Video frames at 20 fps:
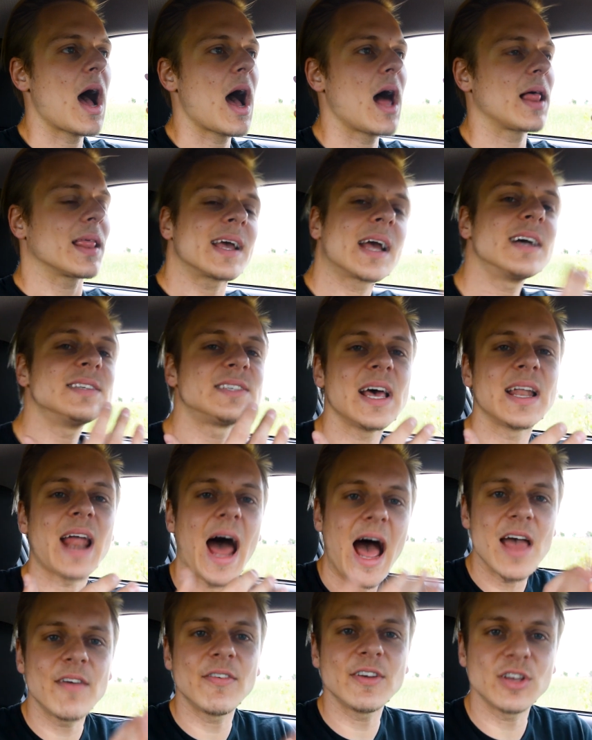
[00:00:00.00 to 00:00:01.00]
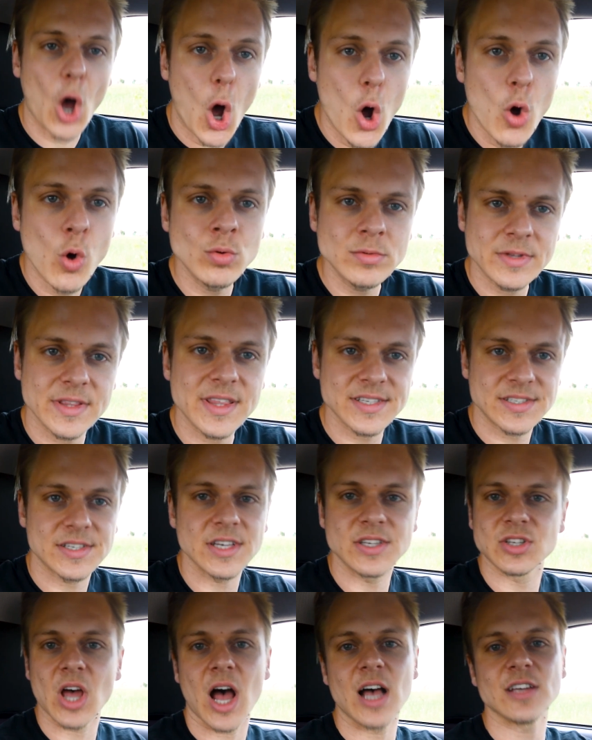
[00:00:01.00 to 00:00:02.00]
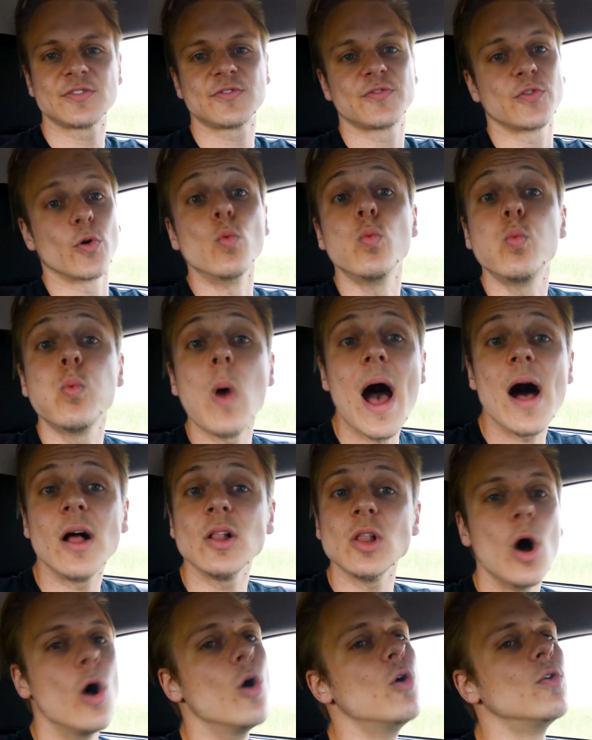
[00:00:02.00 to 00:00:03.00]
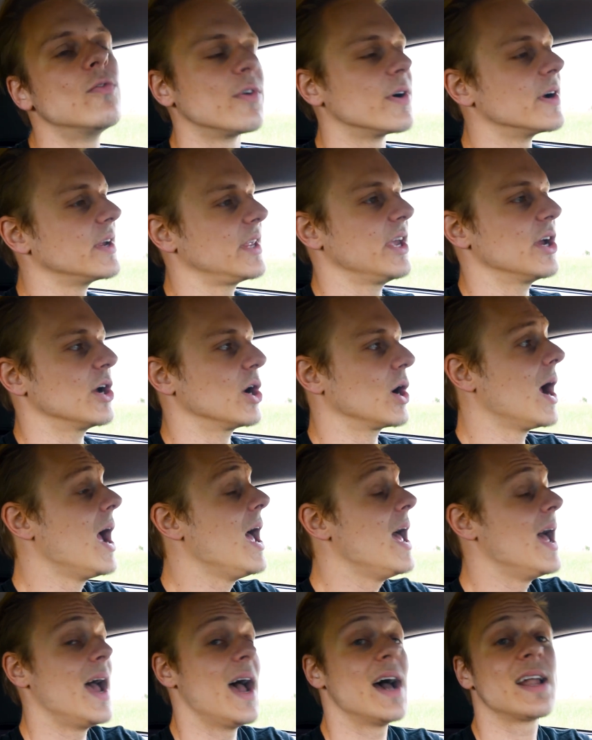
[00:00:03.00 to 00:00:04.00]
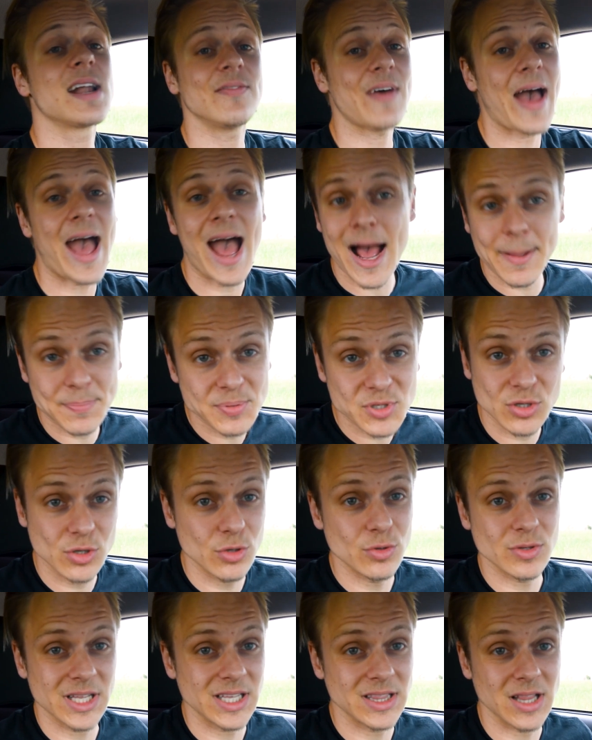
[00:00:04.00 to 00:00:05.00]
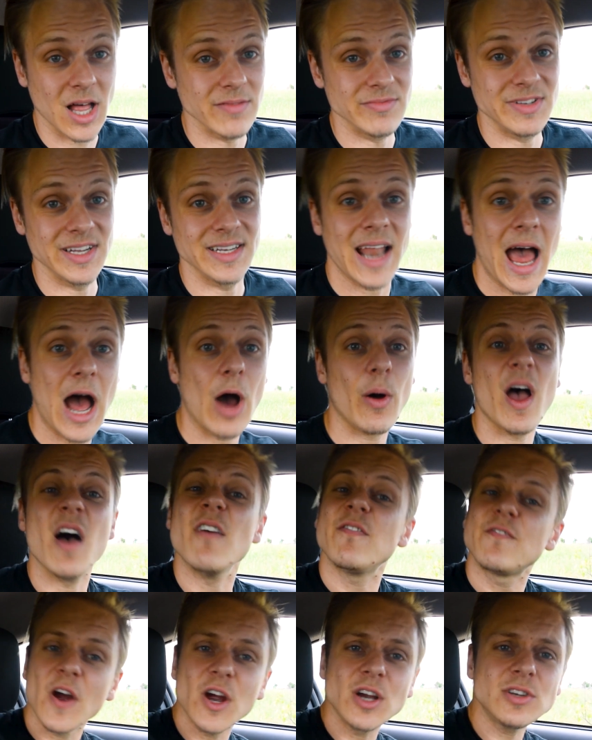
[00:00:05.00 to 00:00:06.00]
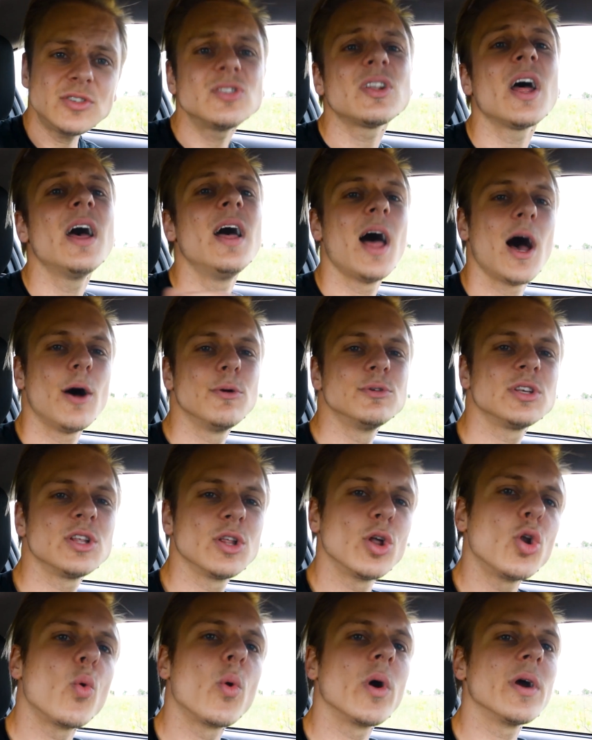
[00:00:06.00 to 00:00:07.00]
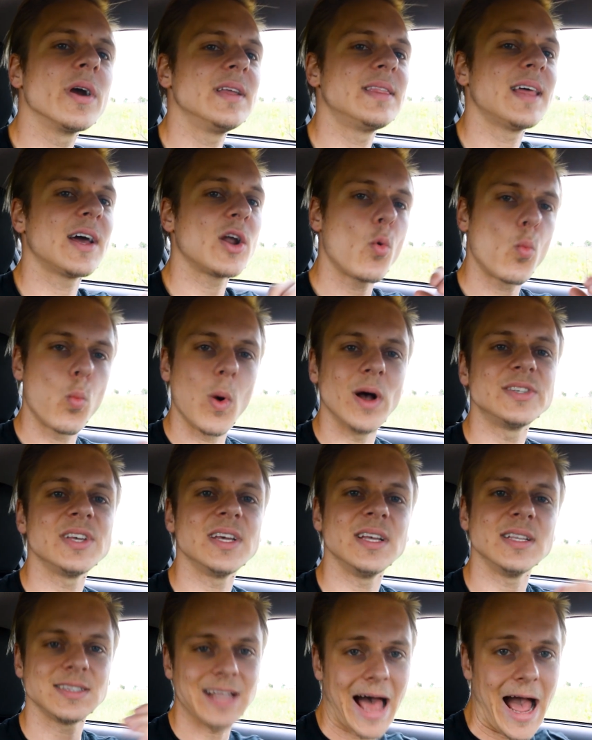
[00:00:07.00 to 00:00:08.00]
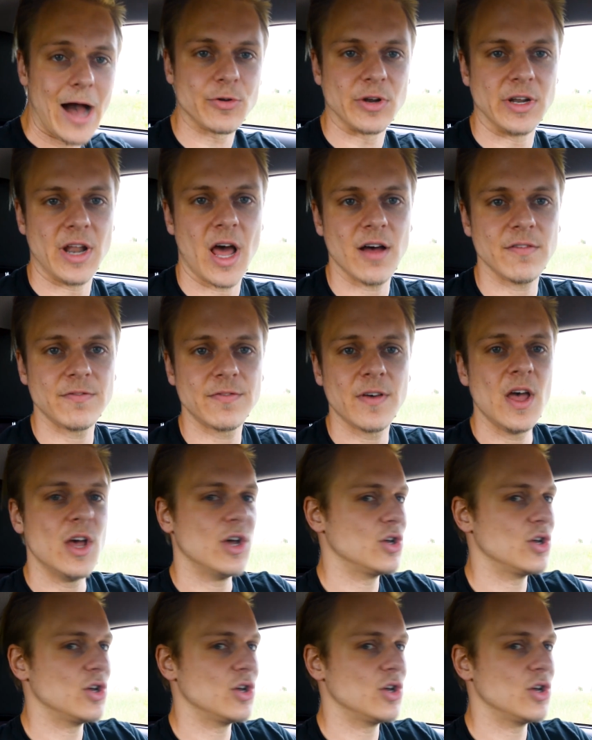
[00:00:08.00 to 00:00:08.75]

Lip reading: like I said, I have owned this exhaust for well over a year, and I've absolutely loved it. Now, at first, I was a little worried that it wasn't loud enough.